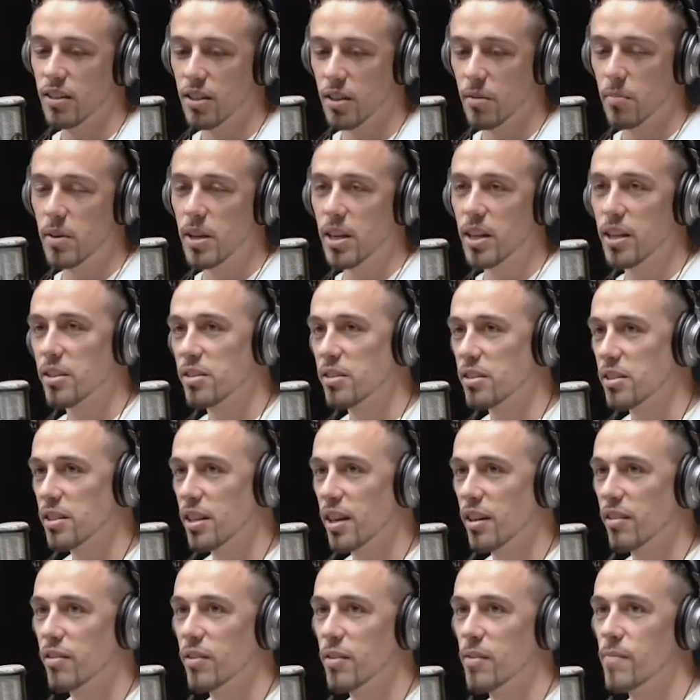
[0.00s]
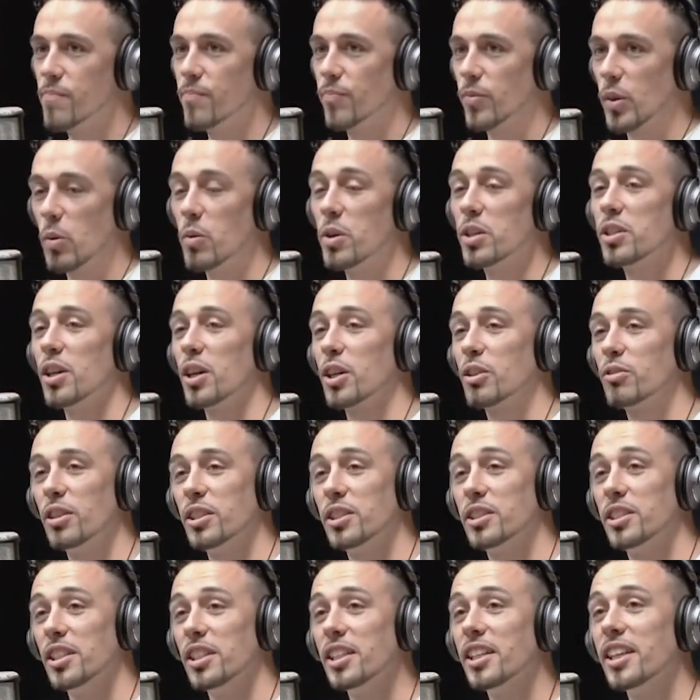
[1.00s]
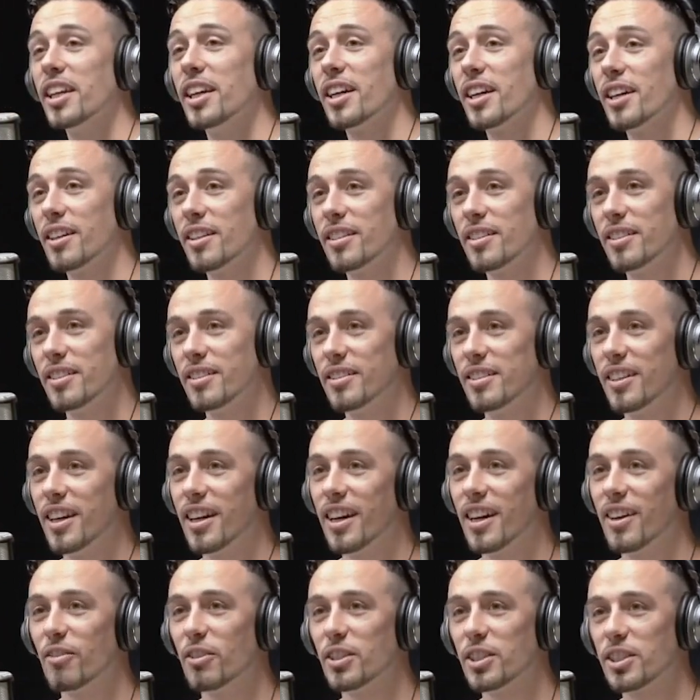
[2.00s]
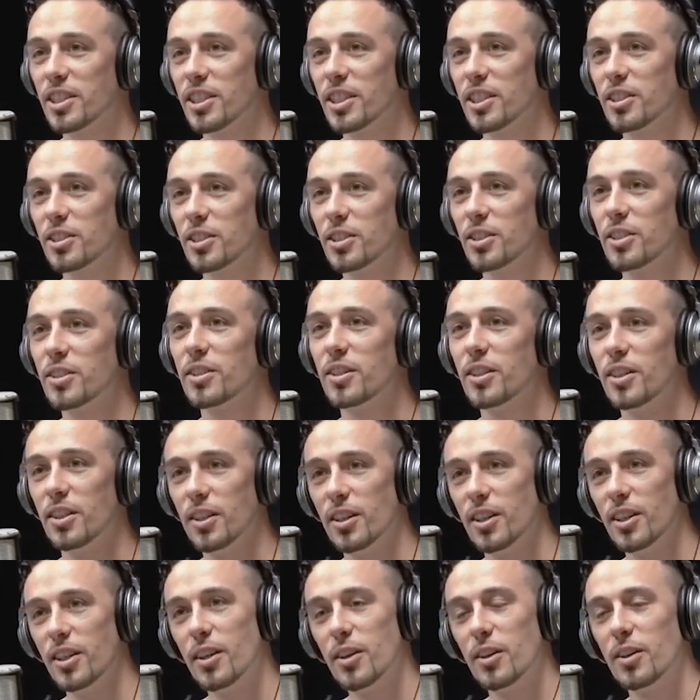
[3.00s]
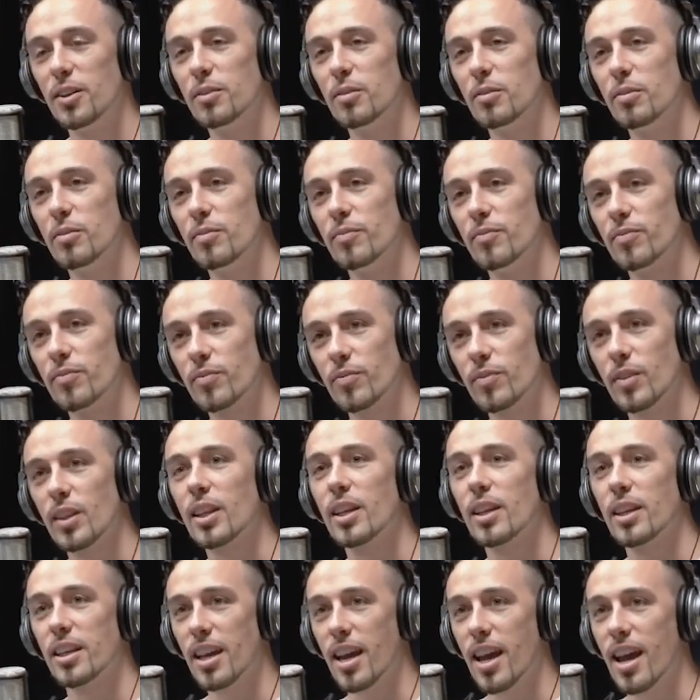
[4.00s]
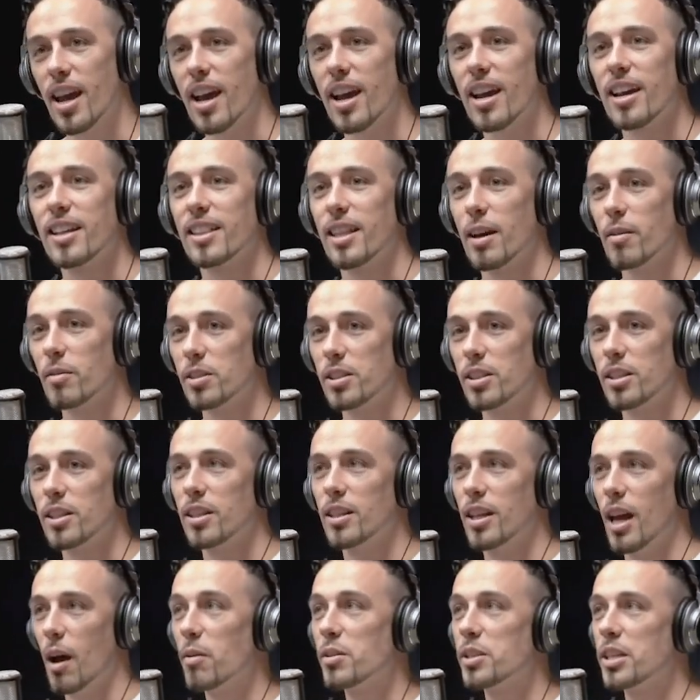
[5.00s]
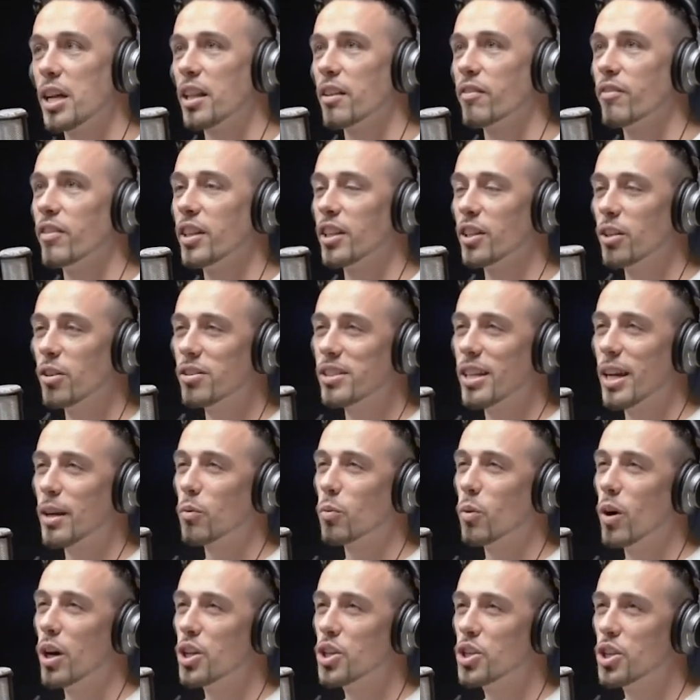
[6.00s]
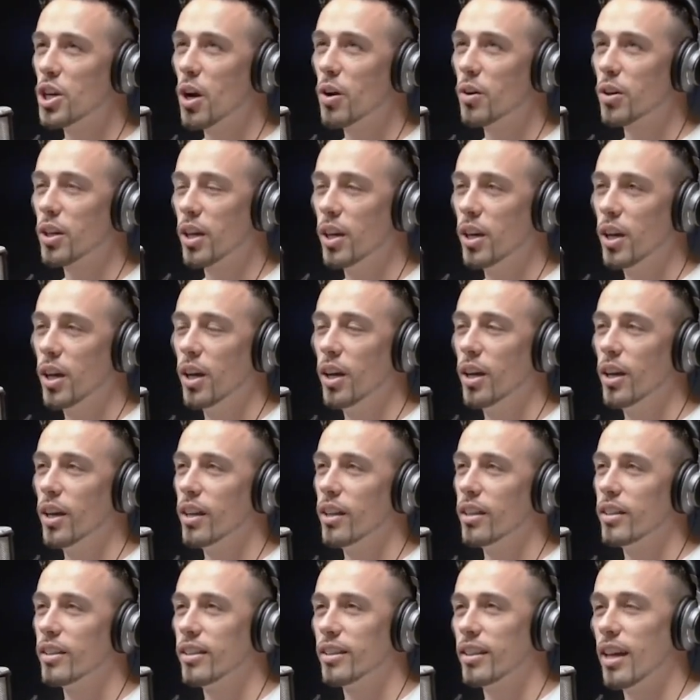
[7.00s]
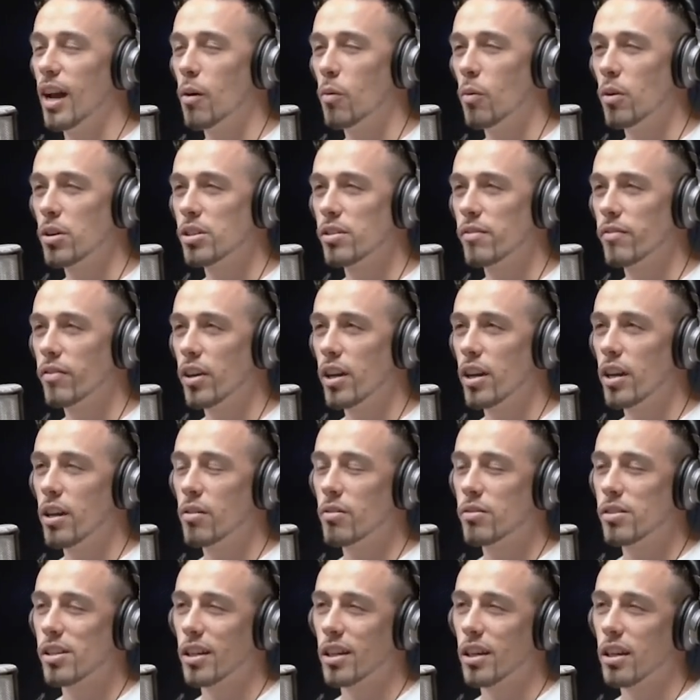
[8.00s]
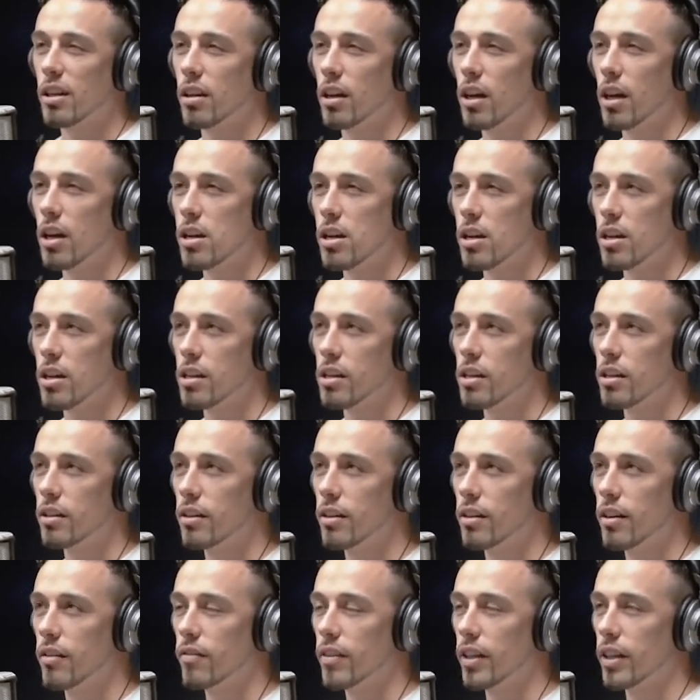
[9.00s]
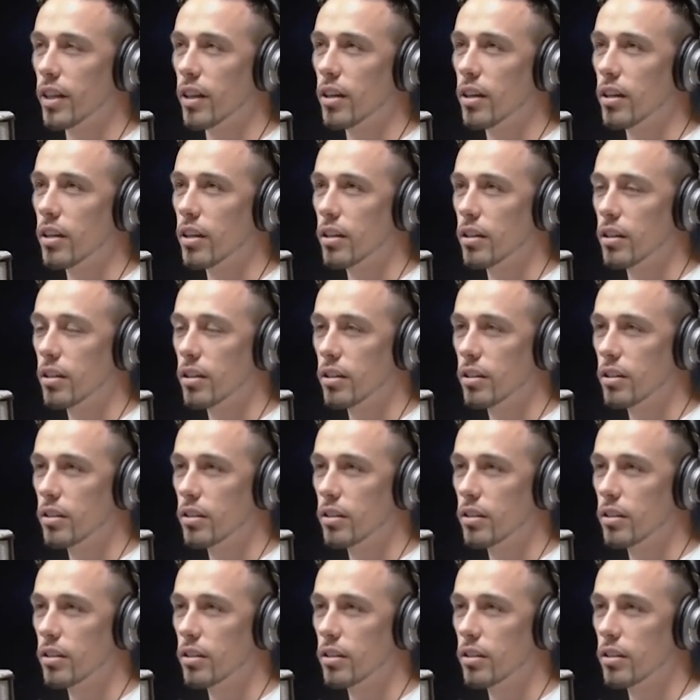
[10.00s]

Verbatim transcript: comedians and stuff. We saw Chris D'Elia uh, recently too. You went to the show, right? Yeah. How was, was that? That was hella funny. There was like one joke that wasn't very. It was like a, a, a like a